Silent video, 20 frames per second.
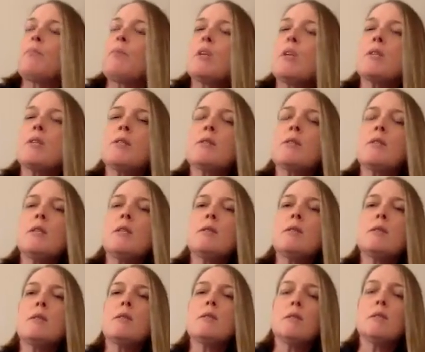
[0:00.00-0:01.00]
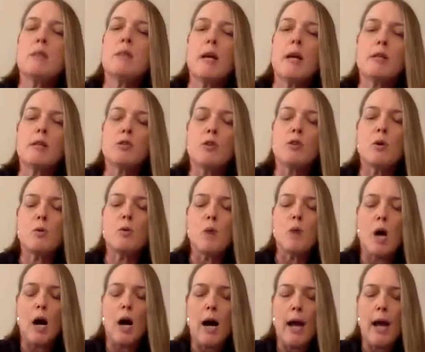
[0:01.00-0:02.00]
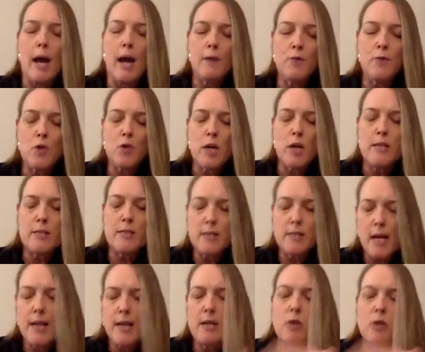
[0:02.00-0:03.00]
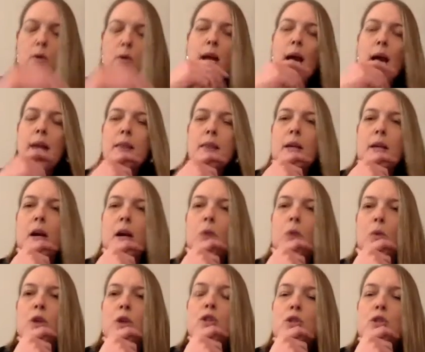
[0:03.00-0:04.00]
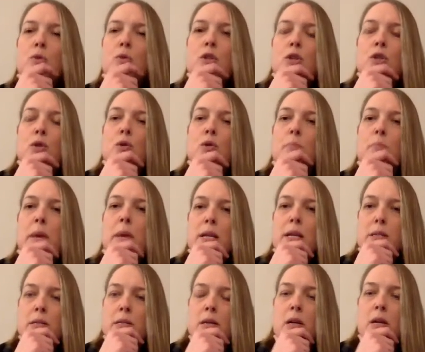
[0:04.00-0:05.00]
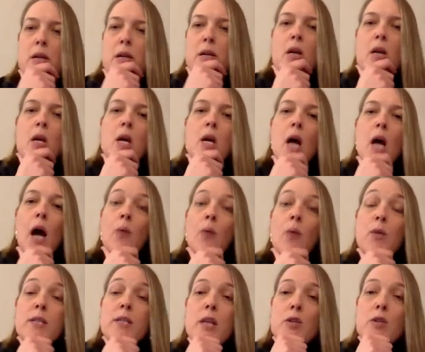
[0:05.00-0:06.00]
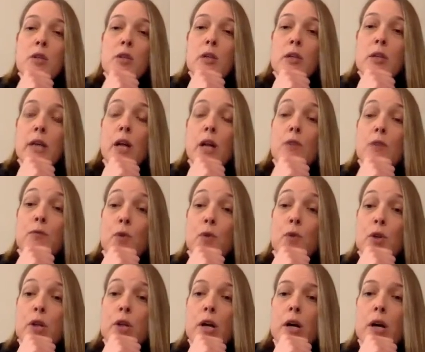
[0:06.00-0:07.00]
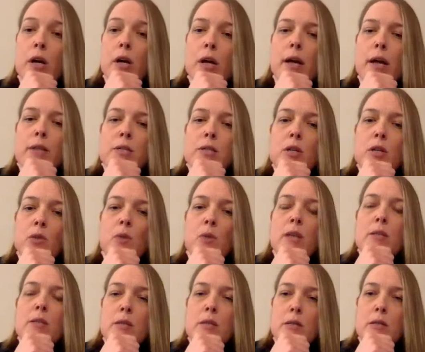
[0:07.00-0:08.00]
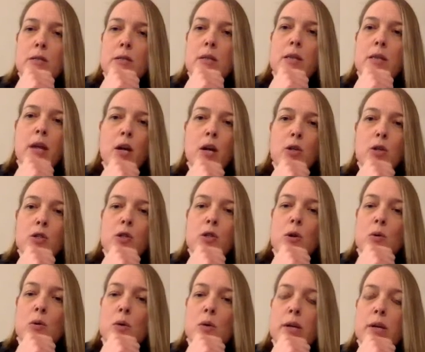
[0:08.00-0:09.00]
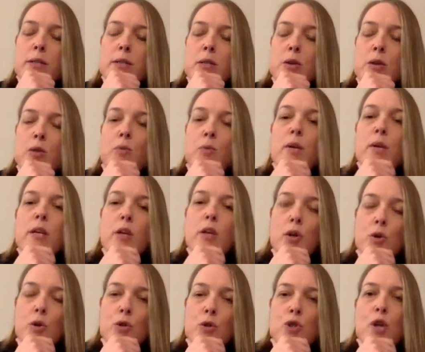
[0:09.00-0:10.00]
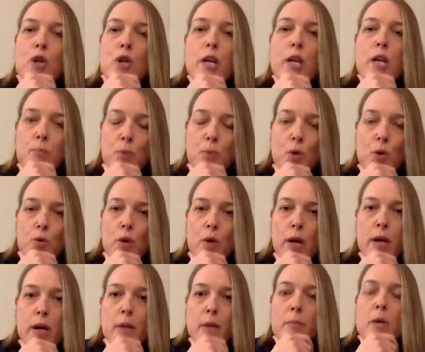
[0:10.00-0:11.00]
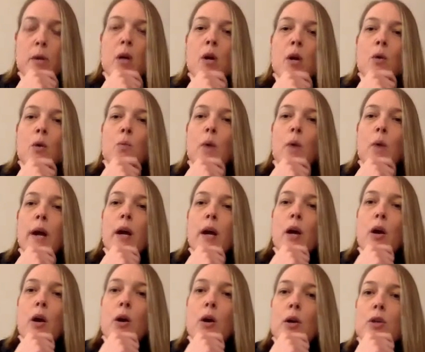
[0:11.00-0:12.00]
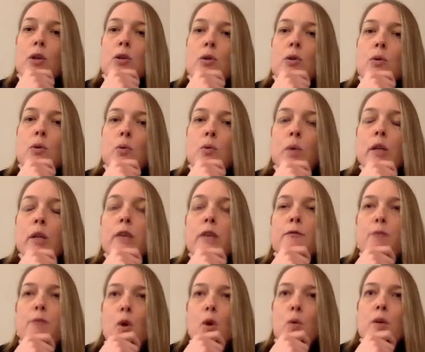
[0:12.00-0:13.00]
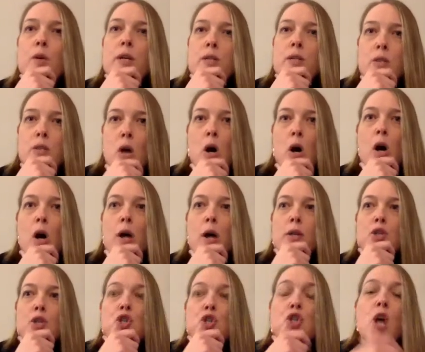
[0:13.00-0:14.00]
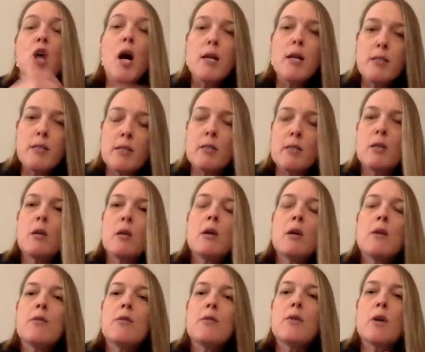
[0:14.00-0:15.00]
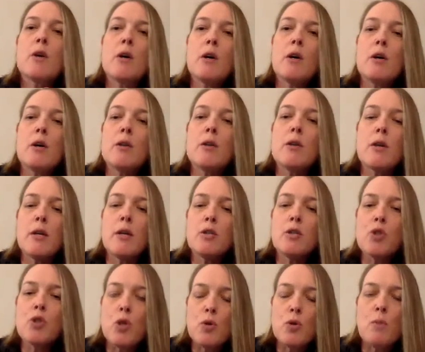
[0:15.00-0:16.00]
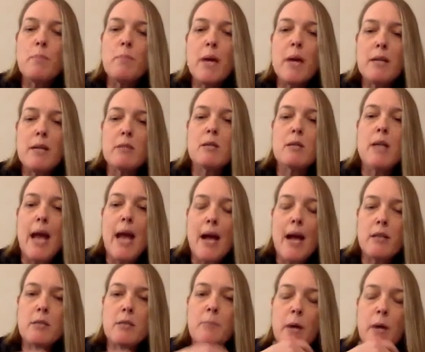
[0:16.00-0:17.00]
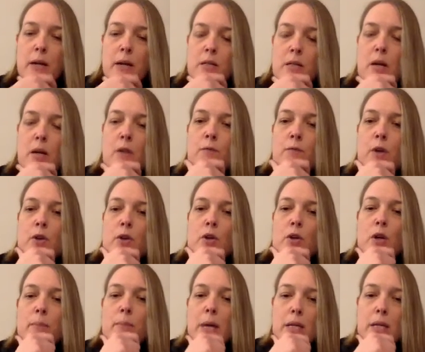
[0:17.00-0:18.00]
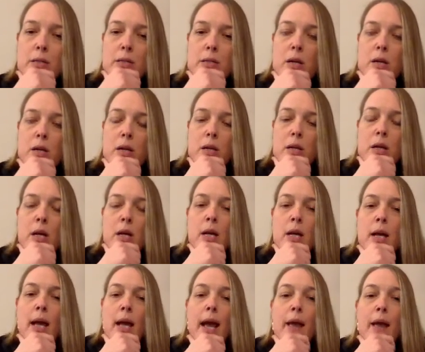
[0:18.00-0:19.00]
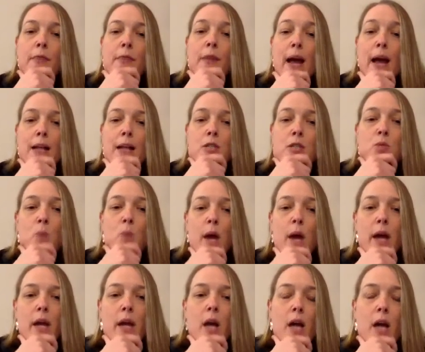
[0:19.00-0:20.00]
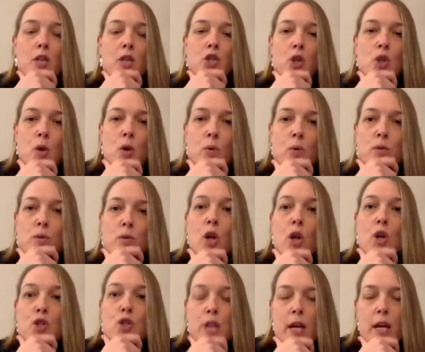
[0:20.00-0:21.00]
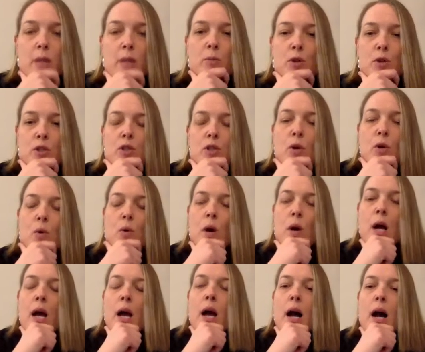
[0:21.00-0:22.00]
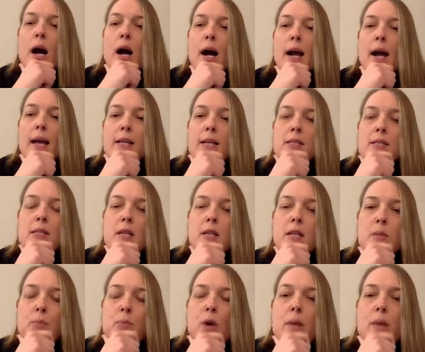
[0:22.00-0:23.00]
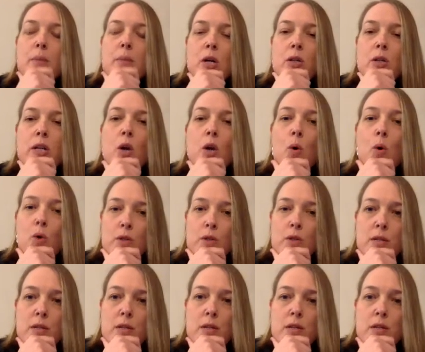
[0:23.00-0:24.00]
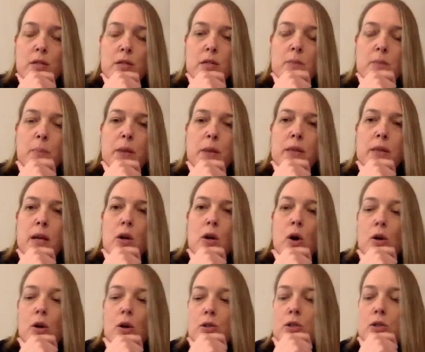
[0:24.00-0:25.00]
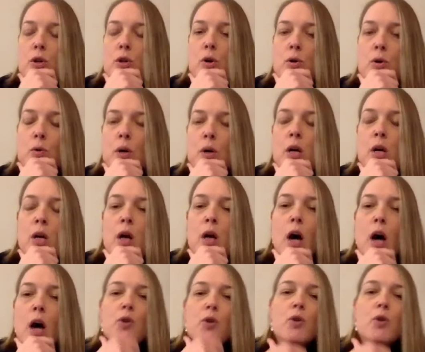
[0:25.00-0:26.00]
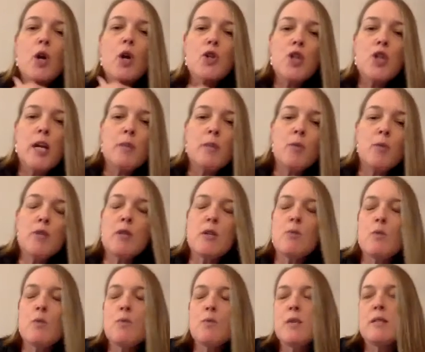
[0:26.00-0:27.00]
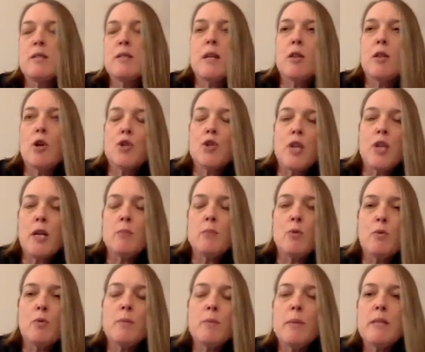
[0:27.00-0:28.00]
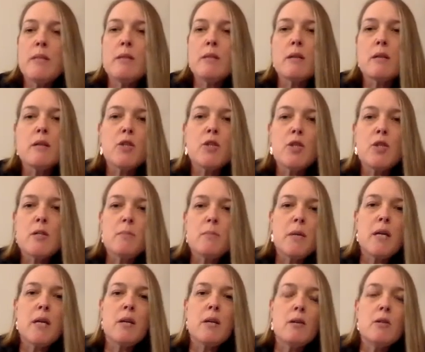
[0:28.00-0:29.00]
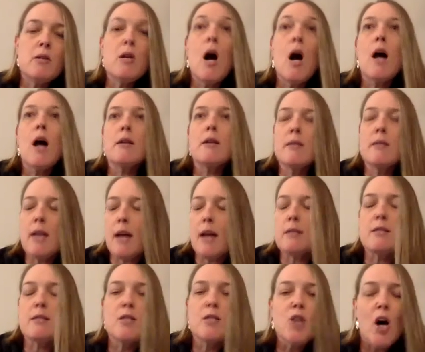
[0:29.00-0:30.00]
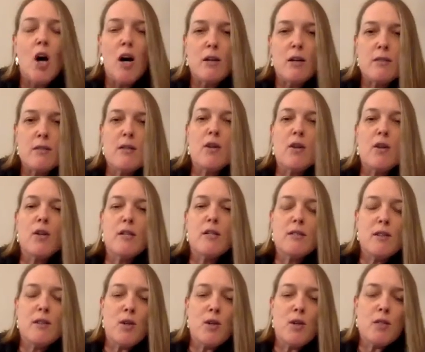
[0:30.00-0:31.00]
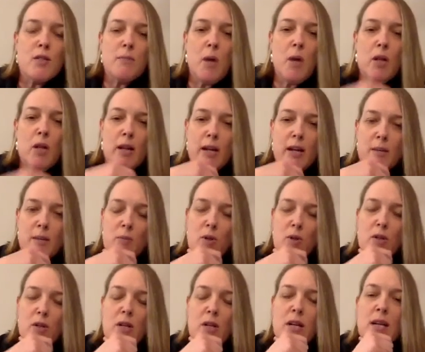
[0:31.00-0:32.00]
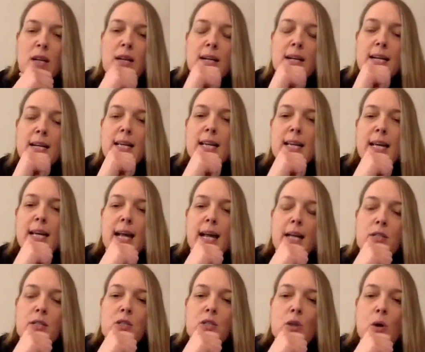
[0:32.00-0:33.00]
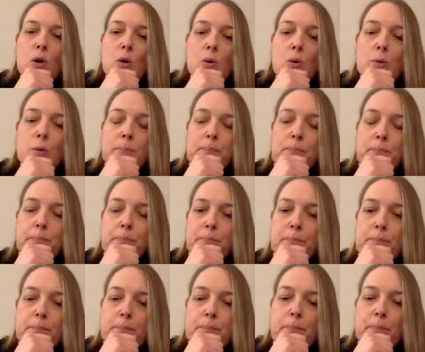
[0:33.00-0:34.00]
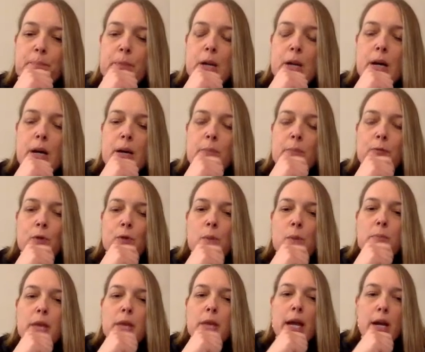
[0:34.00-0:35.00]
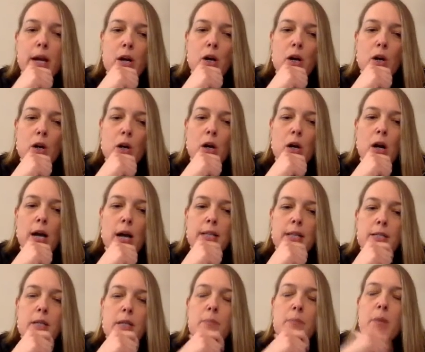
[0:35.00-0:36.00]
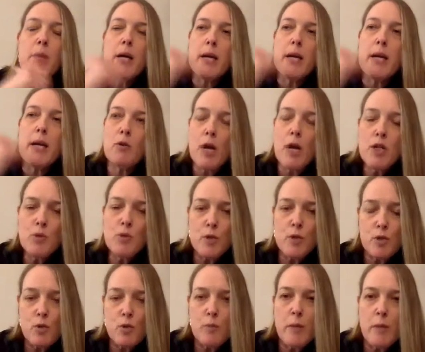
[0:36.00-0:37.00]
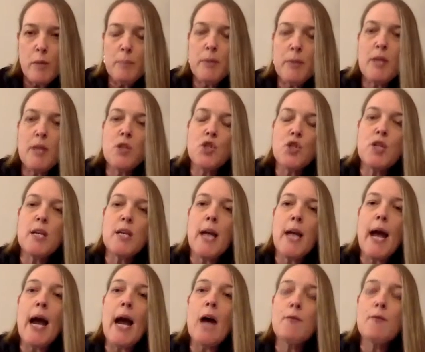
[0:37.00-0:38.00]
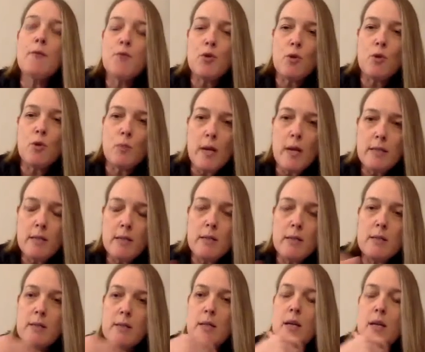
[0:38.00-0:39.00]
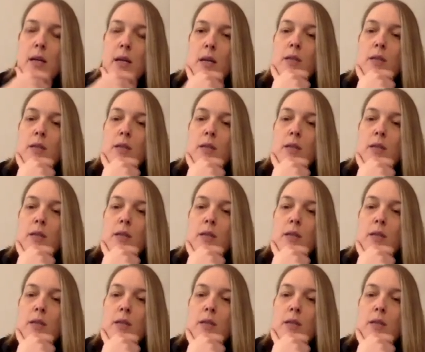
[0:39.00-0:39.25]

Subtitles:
diseases. And so after I decided, okay, I think I want to do internal medicine, I went down to California and did a residency there. So it's a 3-year training program where you really focus on just the internal medicine aspect of veterinary medicine. And that's when I chose large animals. So I see primarily horses, but then also other large animals. And when we say large animal, we basically just mean not cats and dogs. They're considered small animal. And so from there, I did my graduate school, my PhD after the residency.